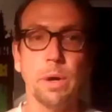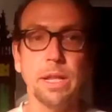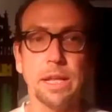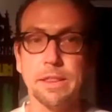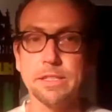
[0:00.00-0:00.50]

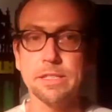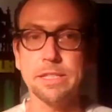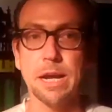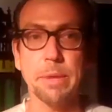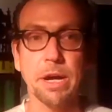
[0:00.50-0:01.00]
great. Like, this
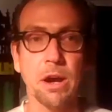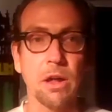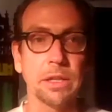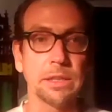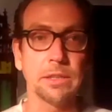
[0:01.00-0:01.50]
is not my
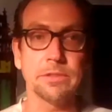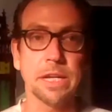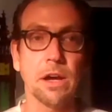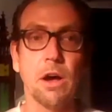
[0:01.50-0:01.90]
calling. It's like